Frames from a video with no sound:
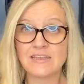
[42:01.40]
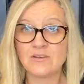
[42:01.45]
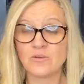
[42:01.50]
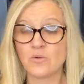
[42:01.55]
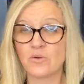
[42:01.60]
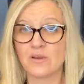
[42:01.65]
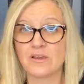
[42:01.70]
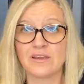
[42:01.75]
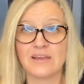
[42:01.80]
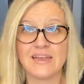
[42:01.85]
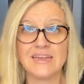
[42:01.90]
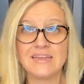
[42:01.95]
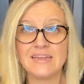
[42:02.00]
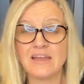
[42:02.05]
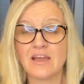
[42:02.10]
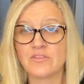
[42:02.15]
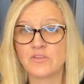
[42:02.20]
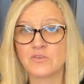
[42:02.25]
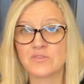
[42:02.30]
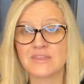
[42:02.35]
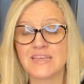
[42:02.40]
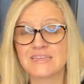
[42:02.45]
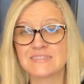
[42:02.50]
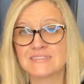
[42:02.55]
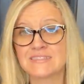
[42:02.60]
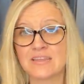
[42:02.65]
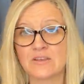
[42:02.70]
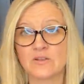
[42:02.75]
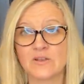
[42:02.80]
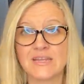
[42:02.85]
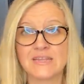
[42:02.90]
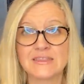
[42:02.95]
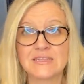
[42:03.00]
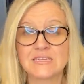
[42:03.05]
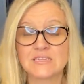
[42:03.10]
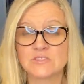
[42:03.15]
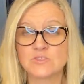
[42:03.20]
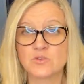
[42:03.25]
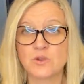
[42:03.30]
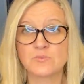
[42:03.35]
or any other things that are in the
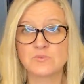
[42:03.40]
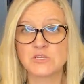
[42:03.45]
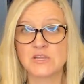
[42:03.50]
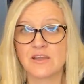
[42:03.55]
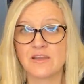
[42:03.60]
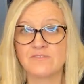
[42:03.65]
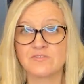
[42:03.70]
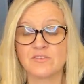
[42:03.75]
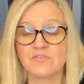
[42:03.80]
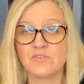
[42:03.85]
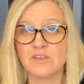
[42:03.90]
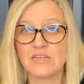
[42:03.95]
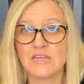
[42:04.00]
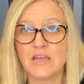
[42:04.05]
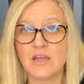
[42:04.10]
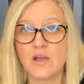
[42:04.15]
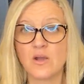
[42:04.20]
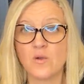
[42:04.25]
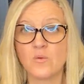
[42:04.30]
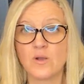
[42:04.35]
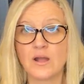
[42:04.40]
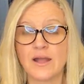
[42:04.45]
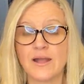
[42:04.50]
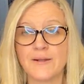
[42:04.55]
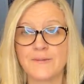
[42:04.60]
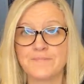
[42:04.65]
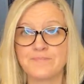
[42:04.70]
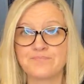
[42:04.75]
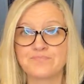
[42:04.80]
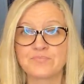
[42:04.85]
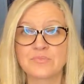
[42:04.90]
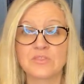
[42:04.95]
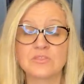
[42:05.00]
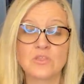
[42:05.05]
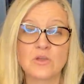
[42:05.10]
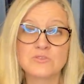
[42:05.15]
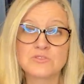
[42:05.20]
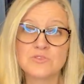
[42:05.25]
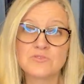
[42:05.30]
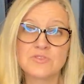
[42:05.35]
description of the video. Um,
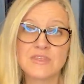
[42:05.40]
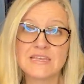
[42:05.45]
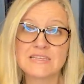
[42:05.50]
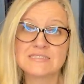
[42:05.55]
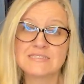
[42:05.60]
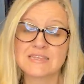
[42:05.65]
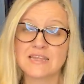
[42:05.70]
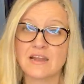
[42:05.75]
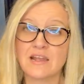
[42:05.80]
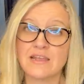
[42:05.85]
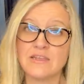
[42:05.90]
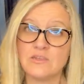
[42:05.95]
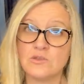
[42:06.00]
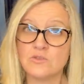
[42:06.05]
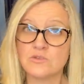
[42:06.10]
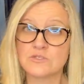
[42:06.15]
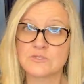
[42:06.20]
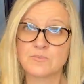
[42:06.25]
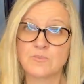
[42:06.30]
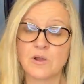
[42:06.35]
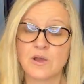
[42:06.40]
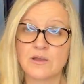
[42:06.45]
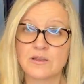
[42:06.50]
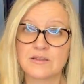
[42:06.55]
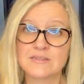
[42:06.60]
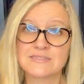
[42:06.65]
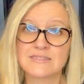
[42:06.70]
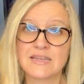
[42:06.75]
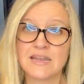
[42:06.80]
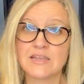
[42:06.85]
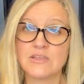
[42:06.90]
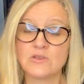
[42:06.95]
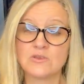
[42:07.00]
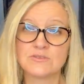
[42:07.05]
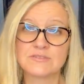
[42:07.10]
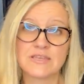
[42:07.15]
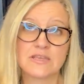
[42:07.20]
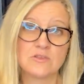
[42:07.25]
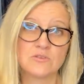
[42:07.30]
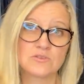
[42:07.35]
those are things that I use, products that I
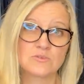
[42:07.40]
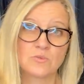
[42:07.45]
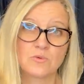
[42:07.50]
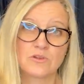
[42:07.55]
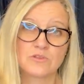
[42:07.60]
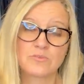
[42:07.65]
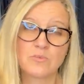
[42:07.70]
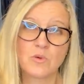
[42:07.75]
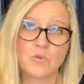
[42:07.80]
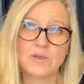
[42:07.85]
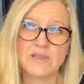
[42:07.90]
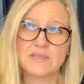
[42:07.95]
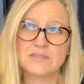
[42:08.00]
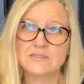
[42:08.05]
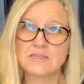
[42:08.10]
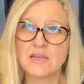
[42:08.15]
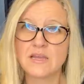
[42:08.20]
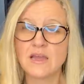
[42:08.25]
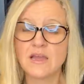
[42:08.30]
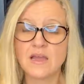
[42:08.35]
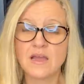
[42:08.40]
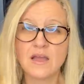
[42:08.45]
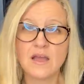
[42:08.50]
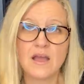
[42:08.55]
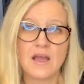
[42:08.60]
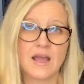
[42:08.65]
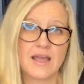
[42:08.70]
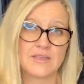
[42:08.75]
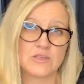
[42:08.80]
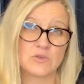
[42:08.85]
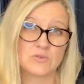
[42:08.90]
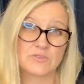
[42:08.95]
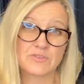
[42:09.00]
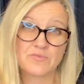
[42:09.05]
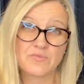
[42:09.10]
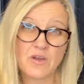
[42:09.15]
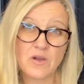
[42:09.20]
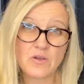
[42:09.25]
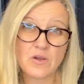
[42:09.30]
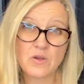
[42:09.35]
use. I use WorthPoint. I use
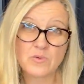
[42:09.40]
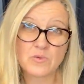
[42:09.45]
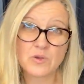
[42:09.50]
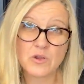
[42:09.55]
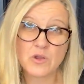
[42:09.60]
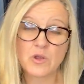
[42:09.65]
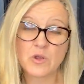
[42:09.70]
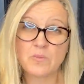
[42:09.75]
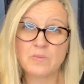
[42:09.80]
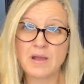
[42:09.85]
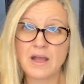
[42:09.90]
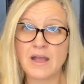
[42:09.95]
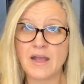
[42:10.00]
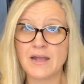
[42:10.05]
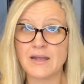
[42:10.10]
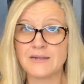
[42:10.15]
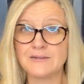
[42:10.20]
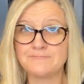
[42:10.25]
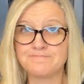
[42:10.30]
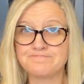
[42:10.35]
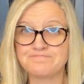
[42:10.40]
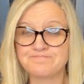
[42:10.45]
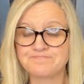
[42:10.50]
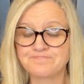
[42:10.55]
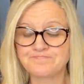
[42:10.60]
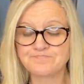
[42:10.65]
Photo Room. Um,